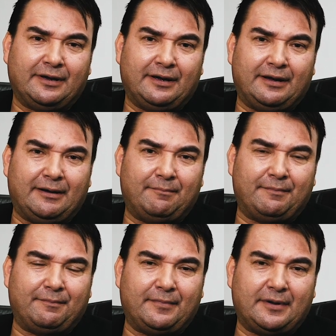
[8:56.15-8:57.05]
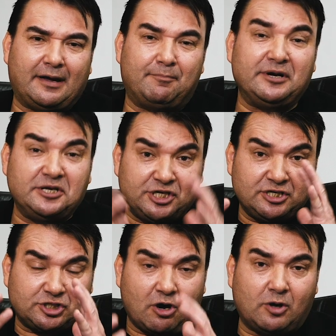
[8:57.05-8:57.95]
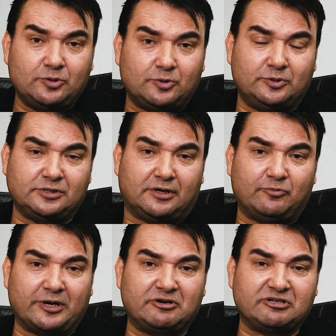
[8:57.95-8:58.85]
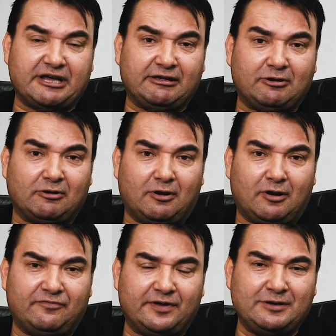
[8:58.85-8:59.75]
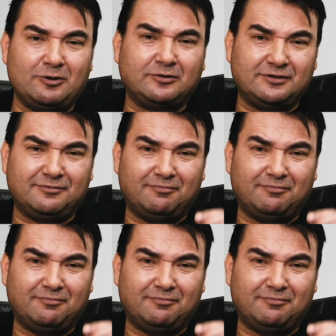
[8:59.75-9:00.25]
a pretty shit childhood of wanting to take her life and not